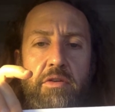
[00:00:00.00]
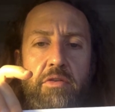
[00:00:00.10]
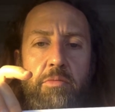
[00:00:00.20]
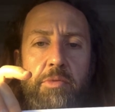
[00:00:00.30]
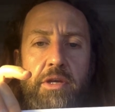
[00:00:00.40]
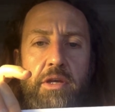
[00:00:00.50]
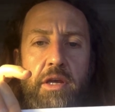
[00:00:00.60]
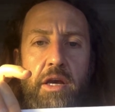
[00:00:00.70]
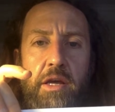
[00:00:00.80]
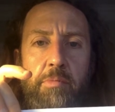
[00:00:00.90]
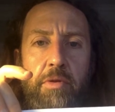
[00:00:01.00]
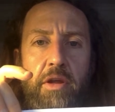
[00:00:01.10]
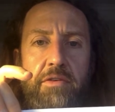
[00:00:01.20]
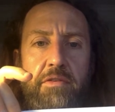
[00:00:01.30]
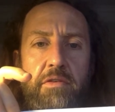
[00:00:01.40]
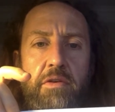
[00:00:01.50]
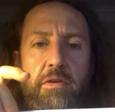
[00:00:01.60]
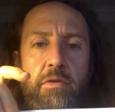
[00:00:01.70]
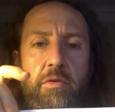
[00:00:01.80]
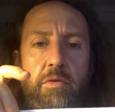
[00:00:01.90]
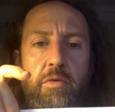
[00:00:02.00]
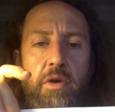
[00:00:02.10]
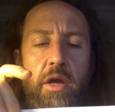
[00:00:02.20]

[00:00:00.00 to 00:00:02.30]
to be a +2.